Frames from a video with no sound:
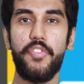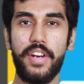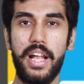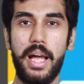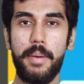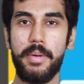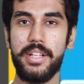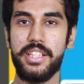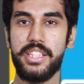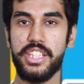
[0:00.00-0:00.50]
of
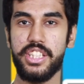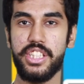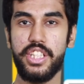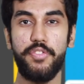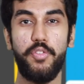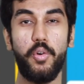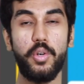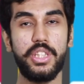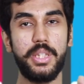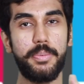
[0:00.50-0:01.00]
RAM and
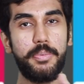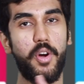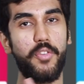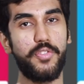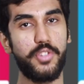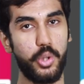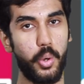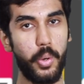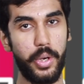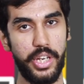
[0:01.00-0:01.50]
64GB
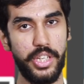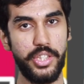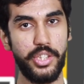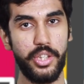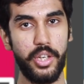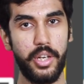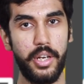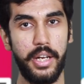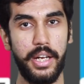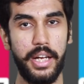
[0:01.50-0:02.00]
of
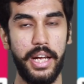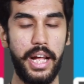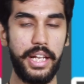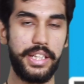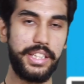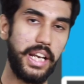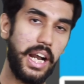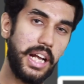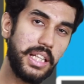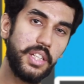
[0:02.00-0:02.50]
storage,
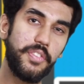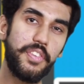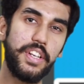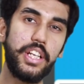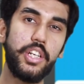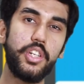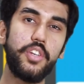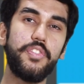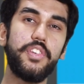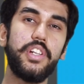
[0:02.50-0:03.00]
the other
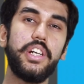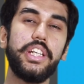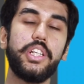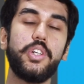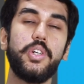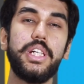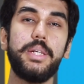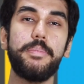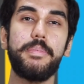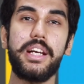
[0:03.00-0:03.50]
variant of
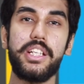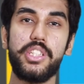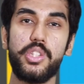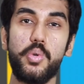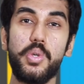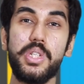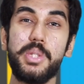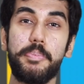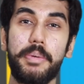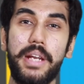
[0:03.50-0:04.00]
LeEco Le
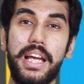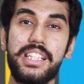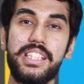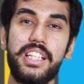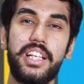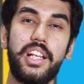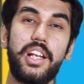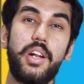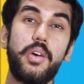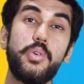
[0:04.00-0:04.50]
Max2 is priced
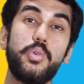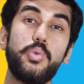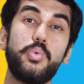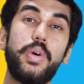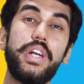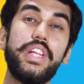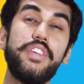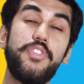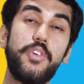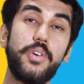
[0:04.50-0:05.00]
at around
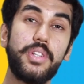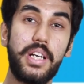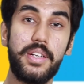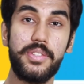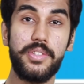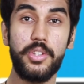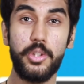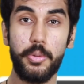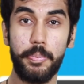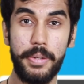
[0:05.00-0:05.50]

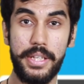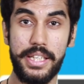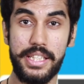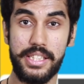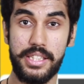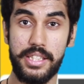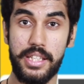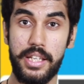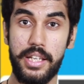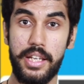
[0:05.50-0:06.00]
24,000
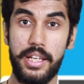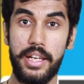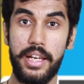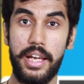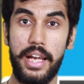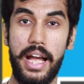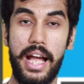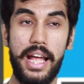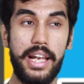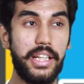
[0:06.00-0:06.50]
rupees.
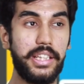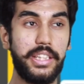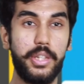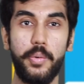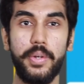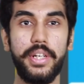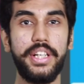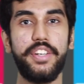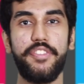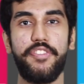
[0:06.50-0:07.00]
And the
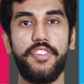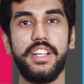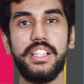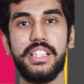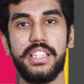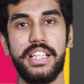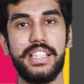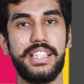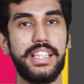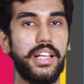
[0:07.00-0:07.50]
only
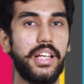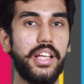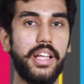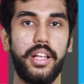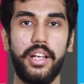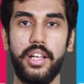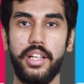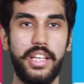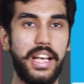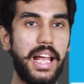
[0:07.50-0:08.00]
difference is
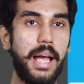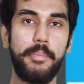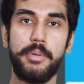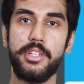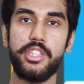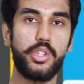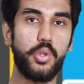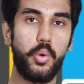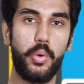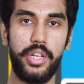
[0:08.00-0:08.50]
RAM
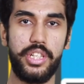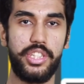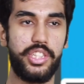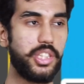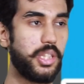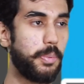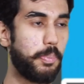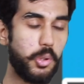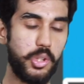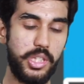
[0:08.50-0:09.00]
and
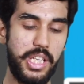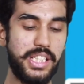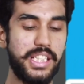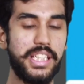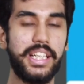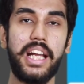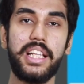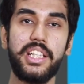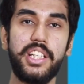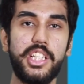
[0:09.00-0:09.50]
storage. The
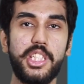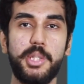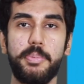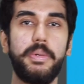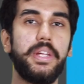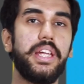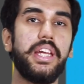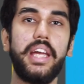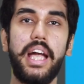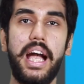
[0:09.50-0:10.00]
processing and the
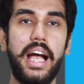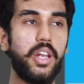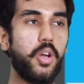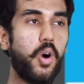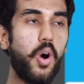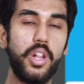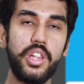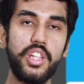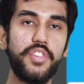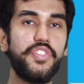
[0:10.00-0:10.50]
display and
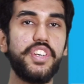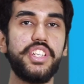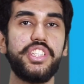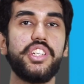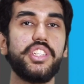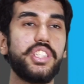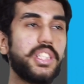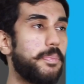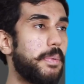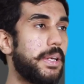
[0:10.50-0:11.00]
all the
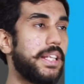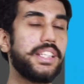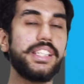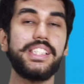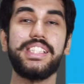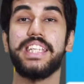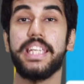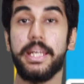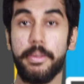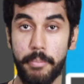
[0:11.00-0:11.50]
features remain the
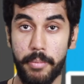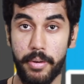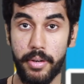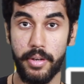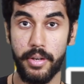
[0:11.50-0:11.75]
same.